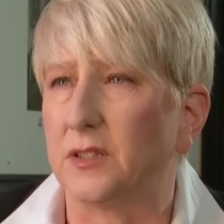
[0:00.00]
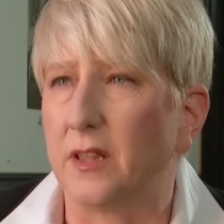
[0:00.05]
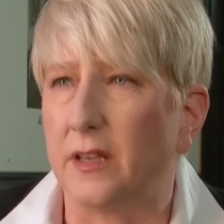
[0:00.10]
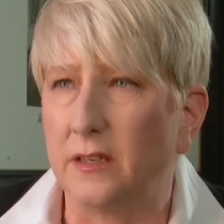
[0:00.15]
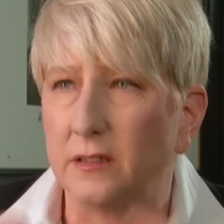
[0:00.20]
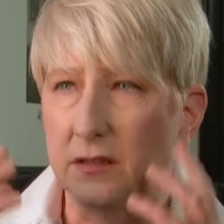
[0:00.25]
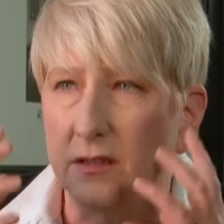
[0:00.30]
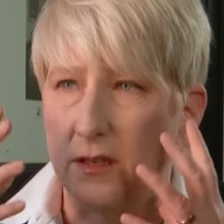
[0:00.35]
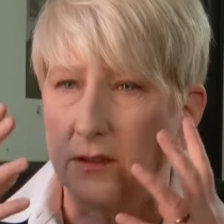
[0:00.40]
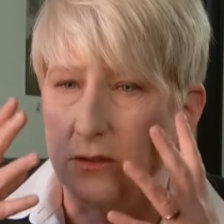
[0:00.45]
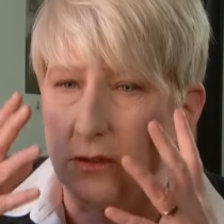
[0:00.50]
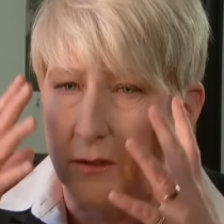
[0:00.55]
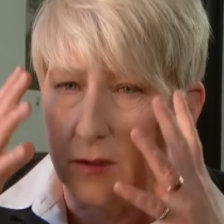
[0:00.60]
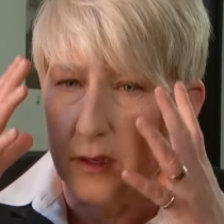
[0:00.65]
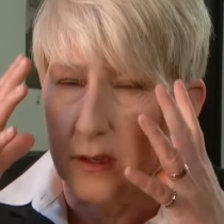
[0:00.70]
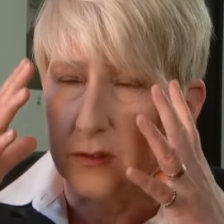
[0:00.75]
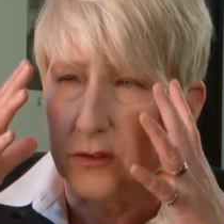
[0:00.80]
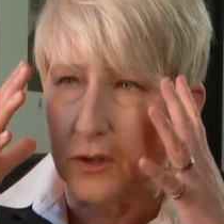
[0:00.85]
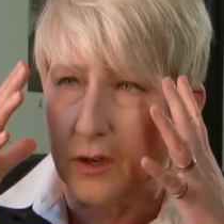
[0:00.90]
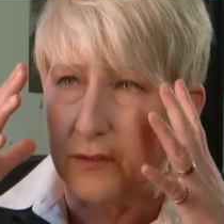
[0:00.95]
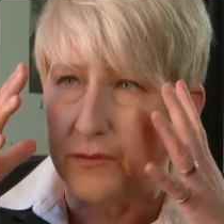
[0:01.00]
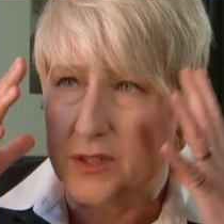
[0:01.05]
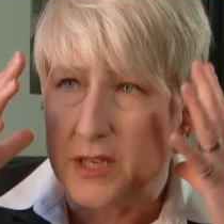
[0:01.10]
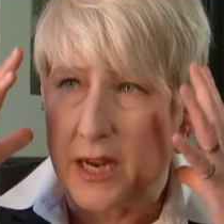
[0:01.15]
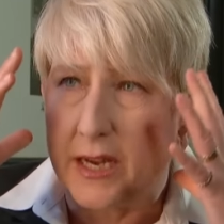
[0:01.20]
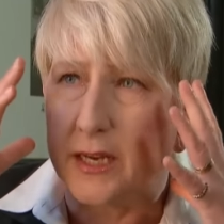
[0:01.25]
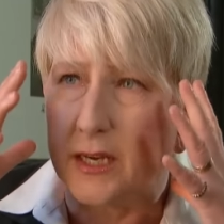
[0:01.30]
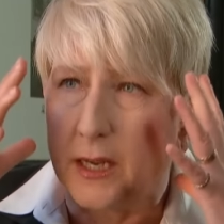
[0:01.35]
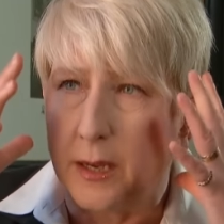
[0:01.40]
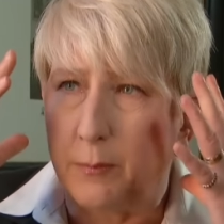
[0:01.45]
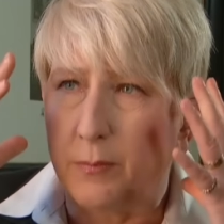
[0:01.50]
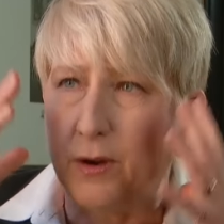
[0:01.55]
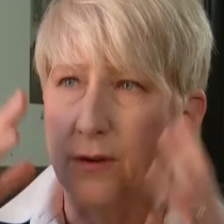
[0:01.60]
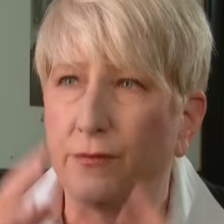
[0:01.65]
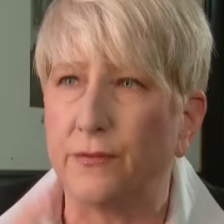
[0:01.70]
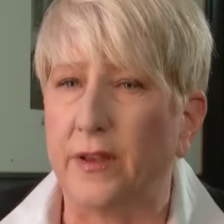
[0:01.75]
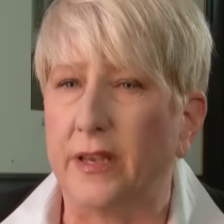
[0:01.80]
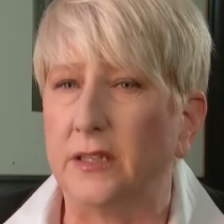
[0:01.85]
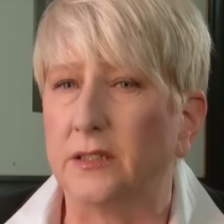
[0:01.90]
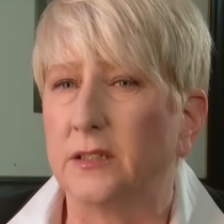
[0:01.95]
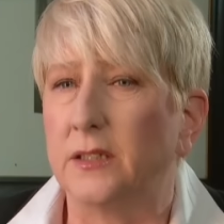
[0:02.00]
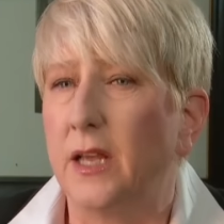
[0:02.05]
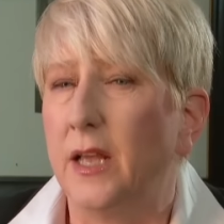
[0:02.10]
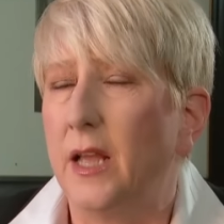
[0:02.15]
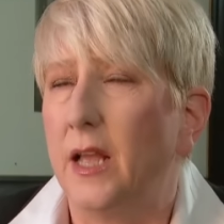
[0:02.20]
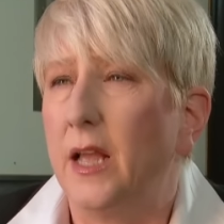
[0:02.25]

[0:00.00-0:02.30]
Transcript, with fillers: things that do to sort of tighten up your face,